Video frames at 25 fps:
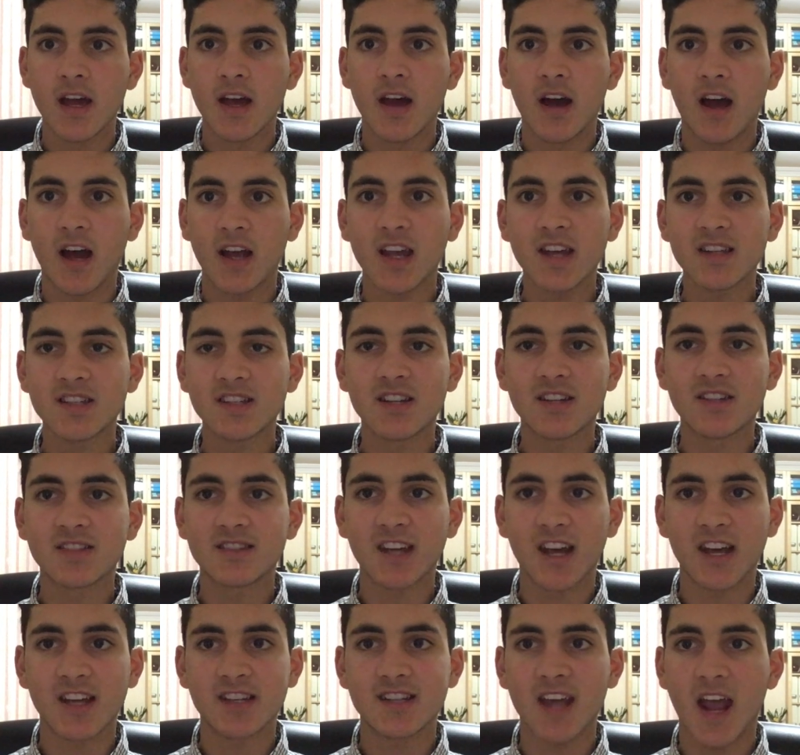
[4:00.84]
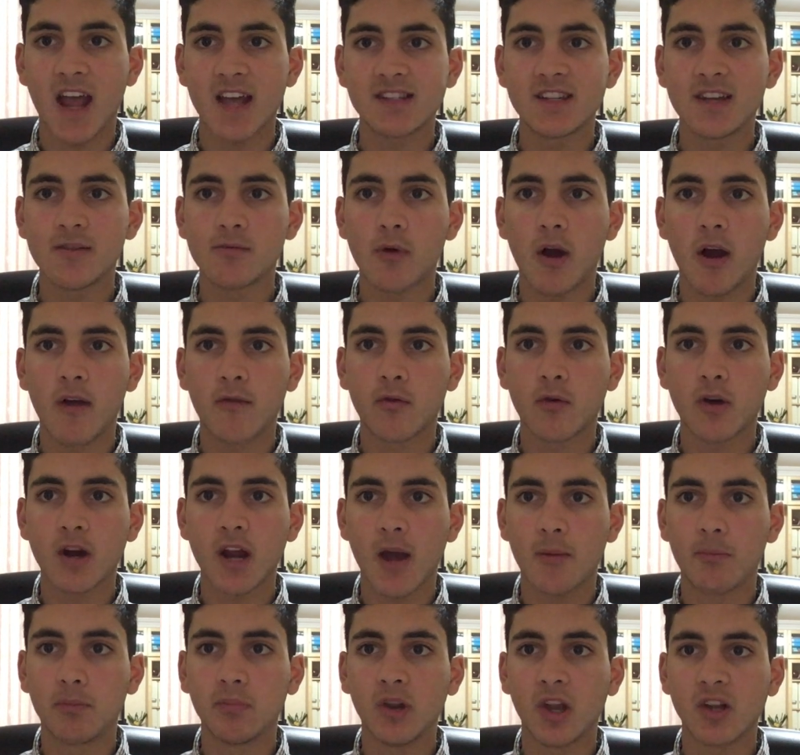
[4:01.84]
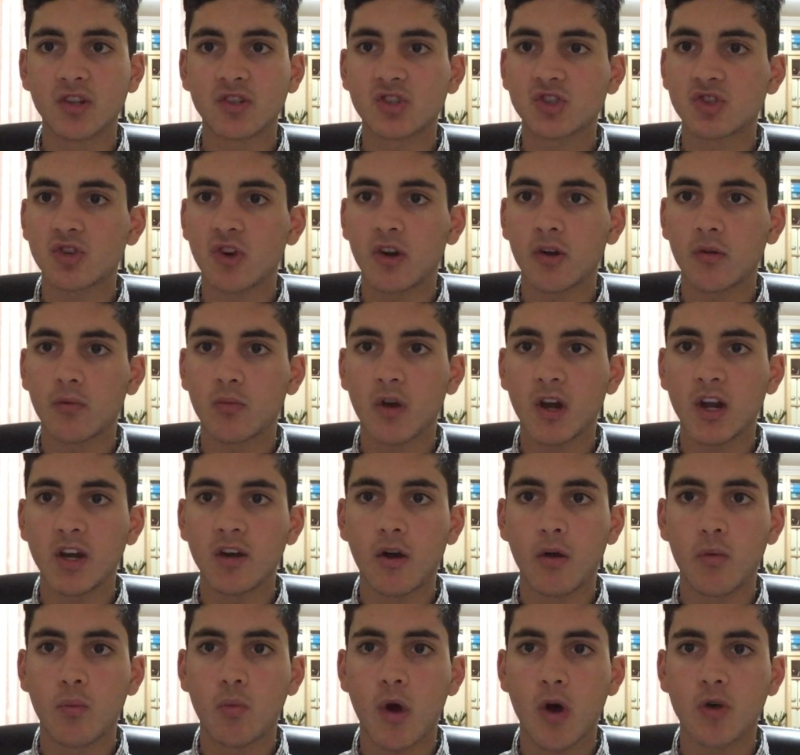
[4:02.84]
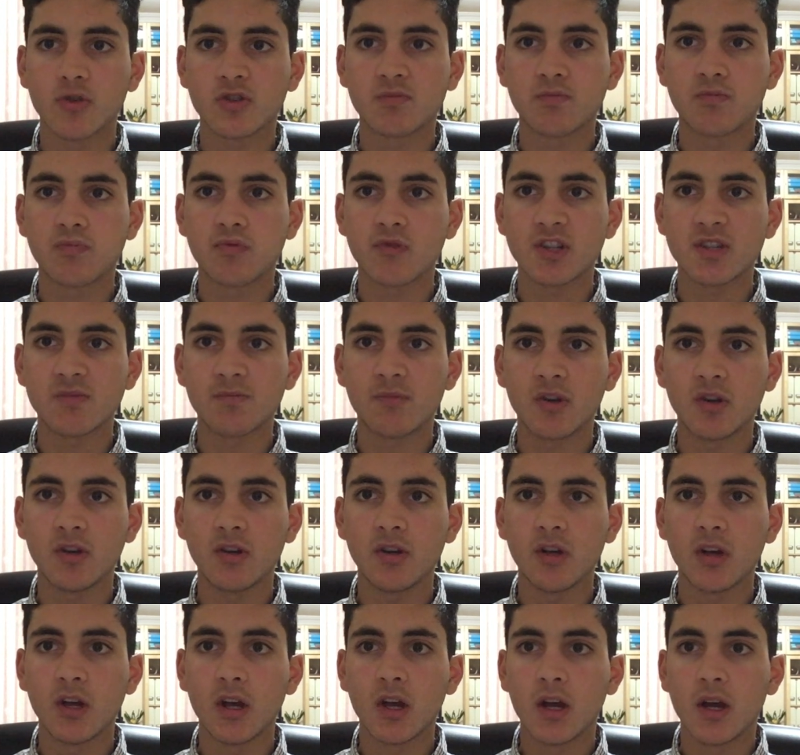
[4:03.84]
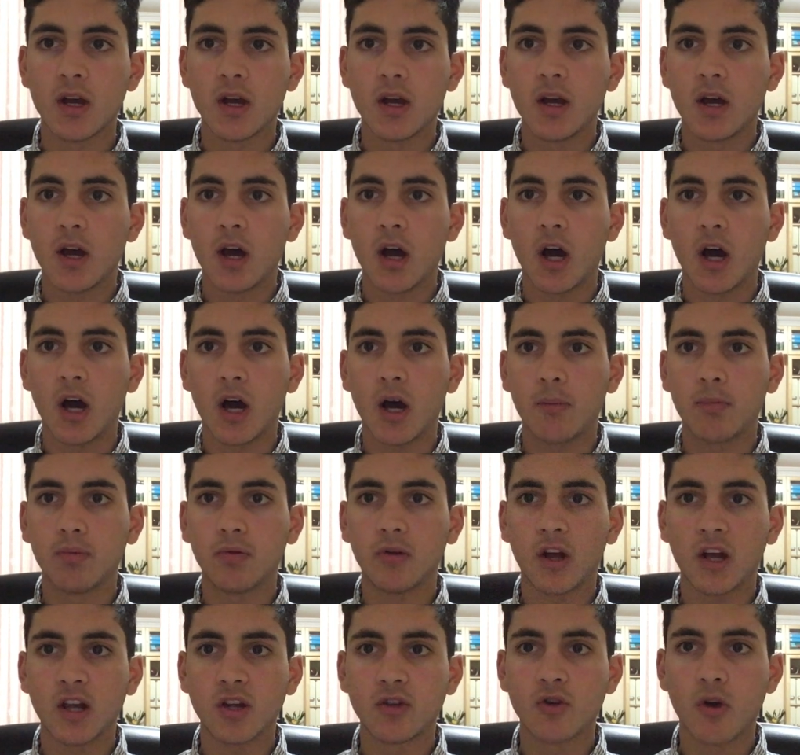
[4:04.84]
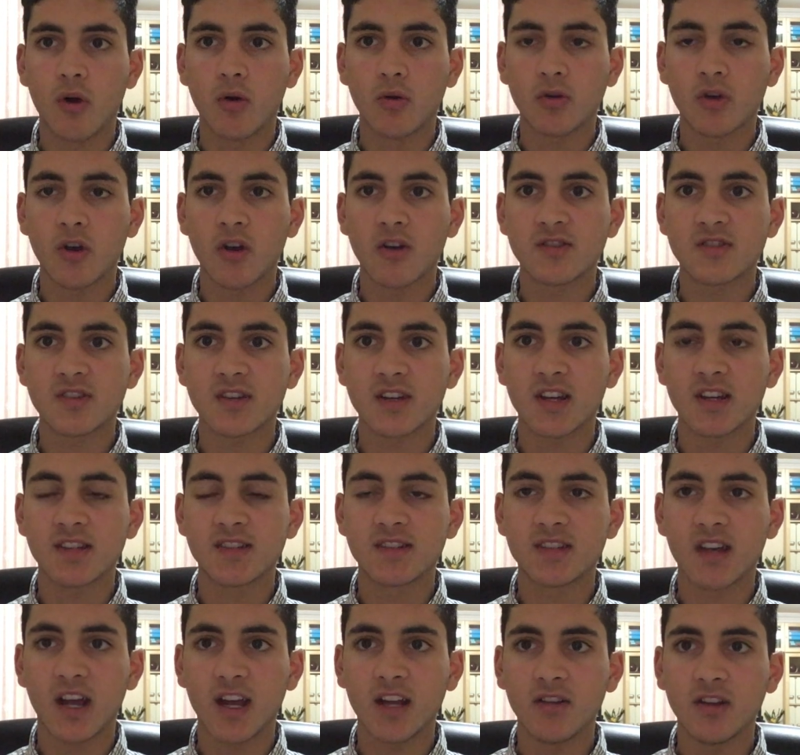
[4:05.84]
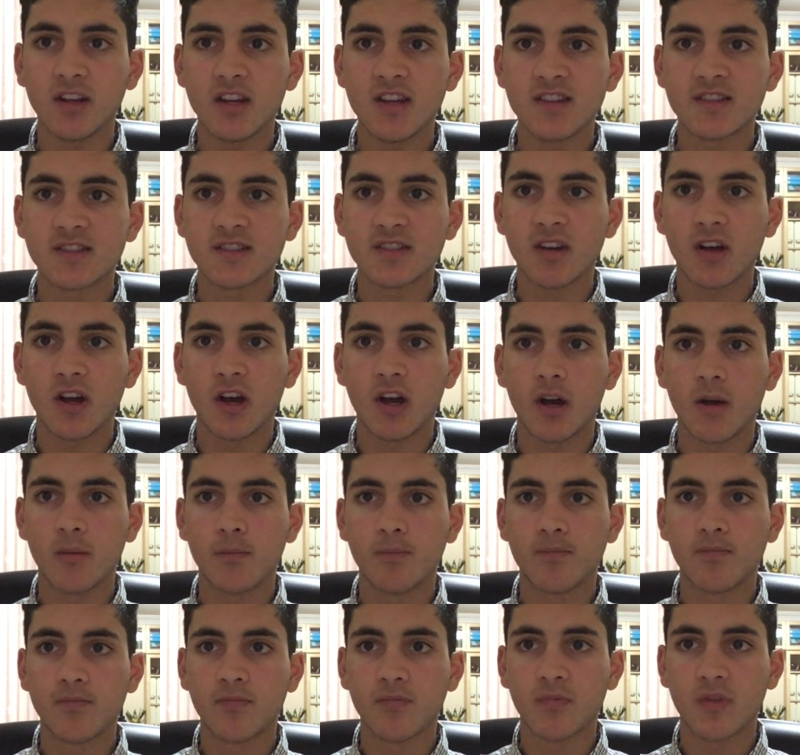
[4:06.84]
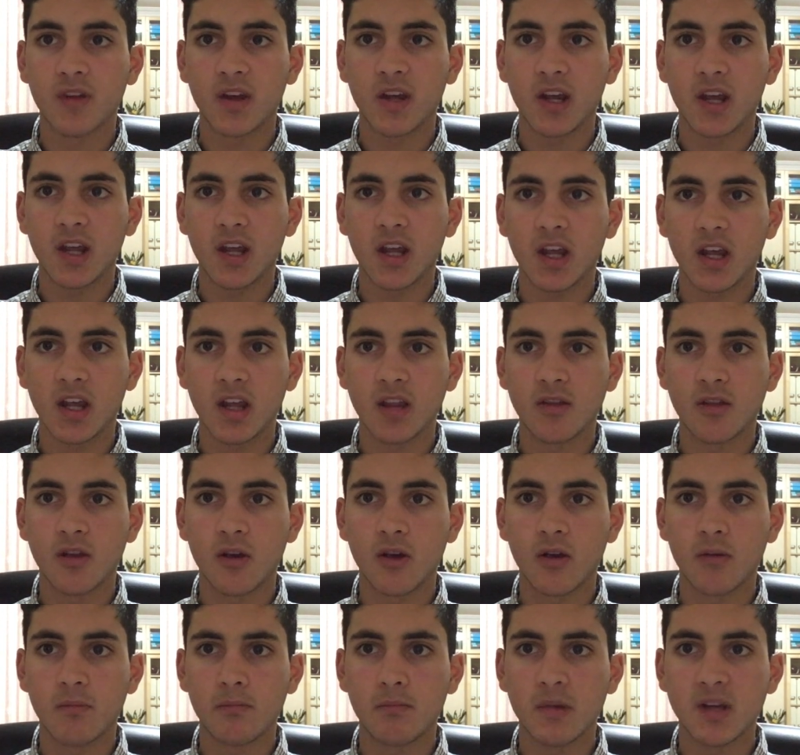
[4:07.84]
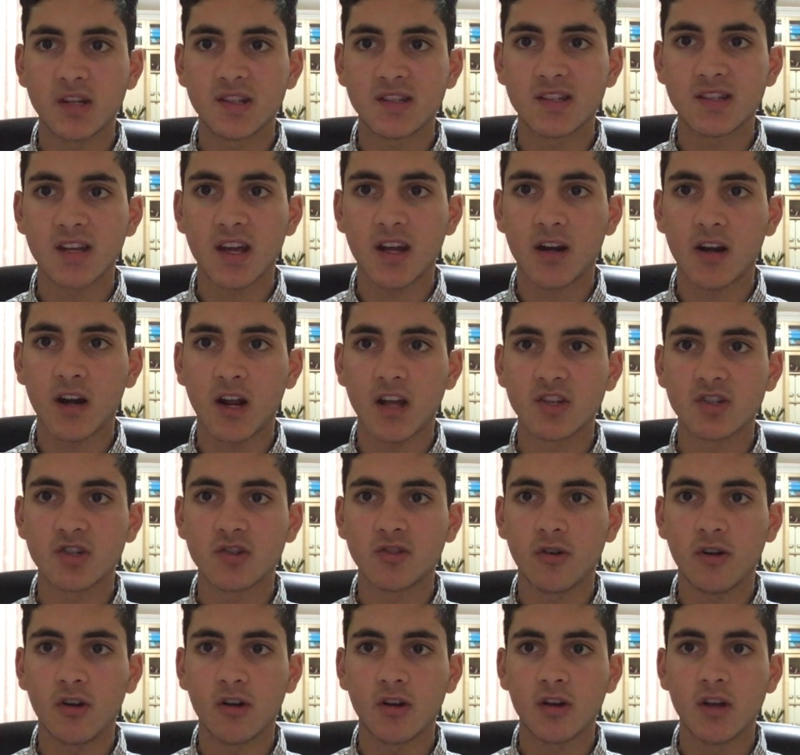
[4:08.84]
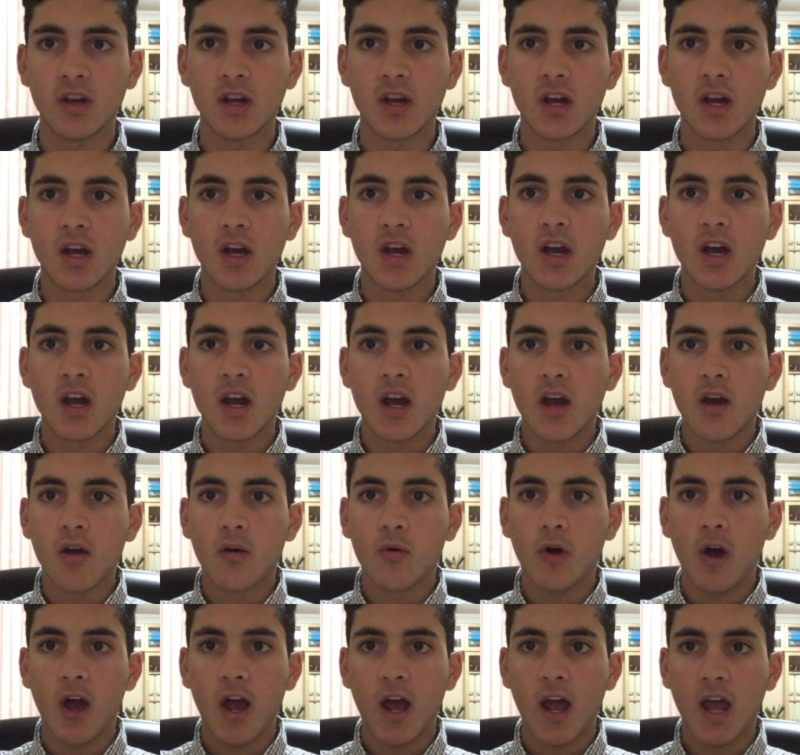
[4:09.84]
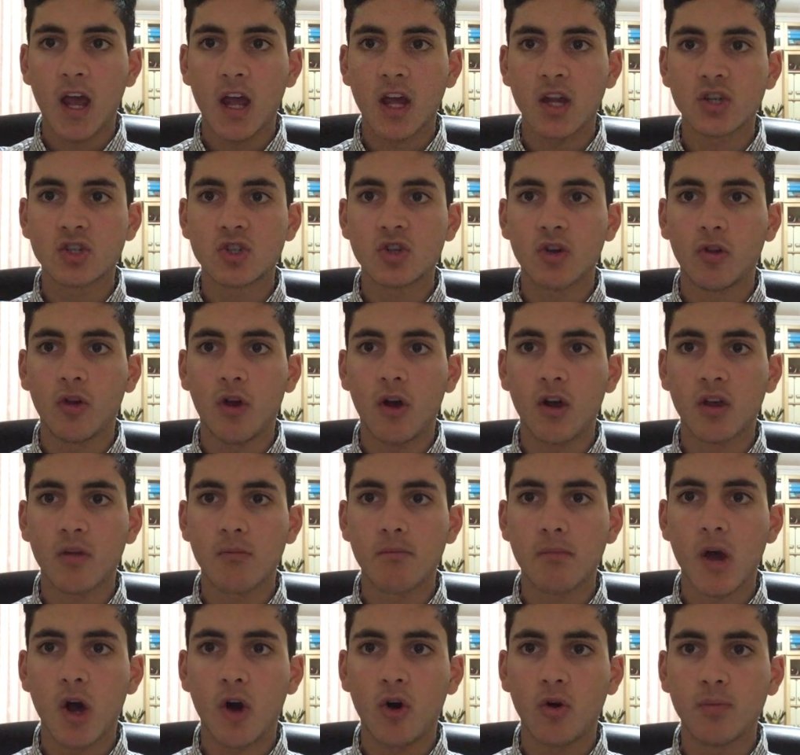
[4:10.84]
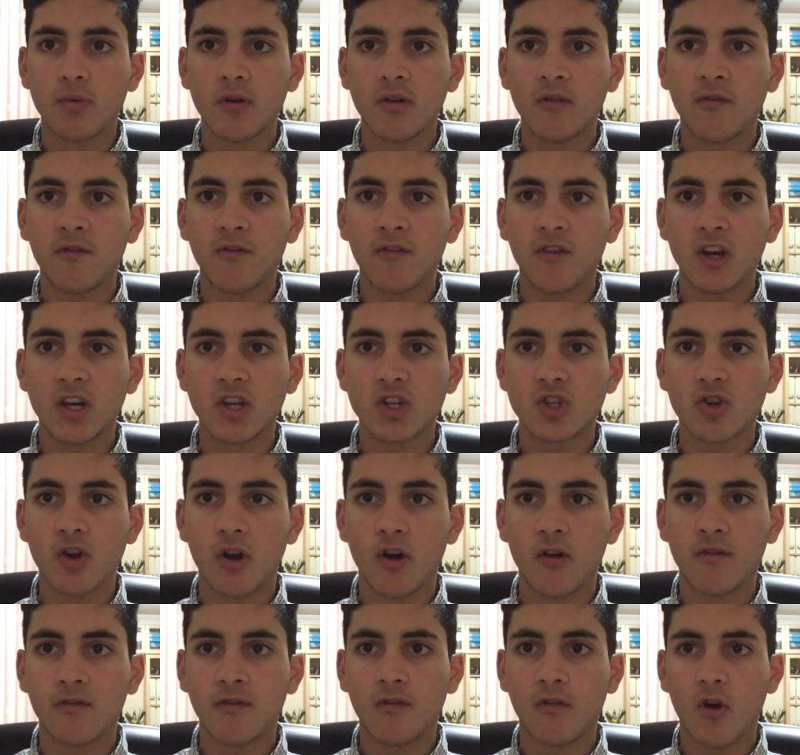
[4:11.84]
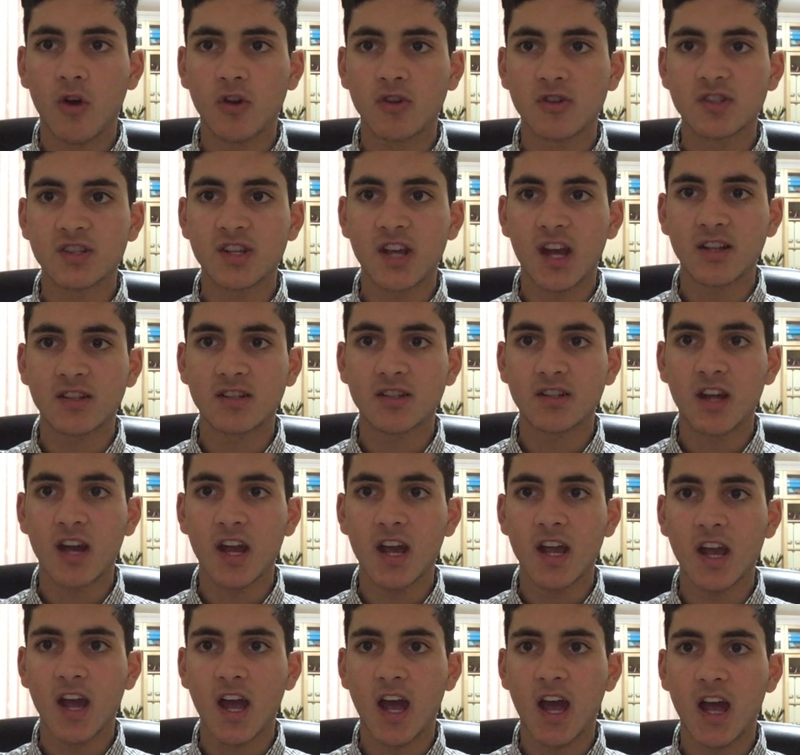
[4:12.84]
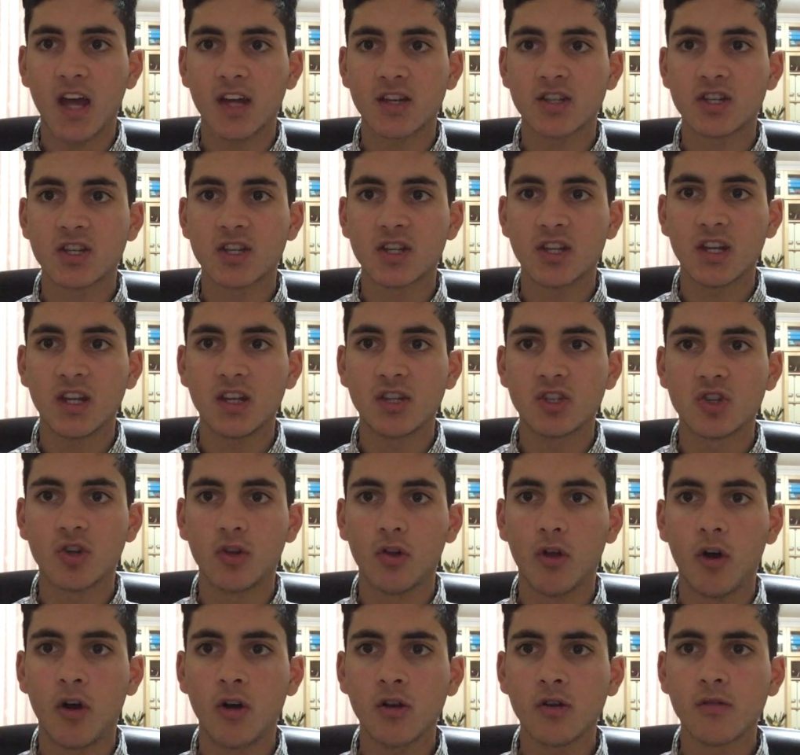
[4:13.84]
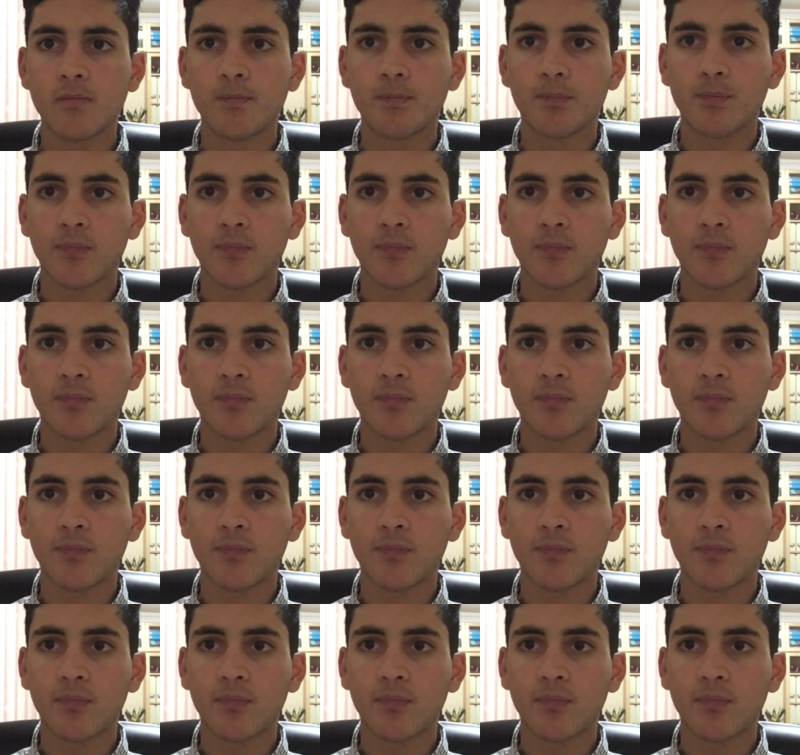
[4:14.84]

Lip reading: I guess you could say, a Tassie rivalry at Blundstone Arena, whilst Brisbane play Gold Coast at Cazaly's in the mid-Saturday slot. And Geelong and Melbourne finish off on Saturday in Geelong.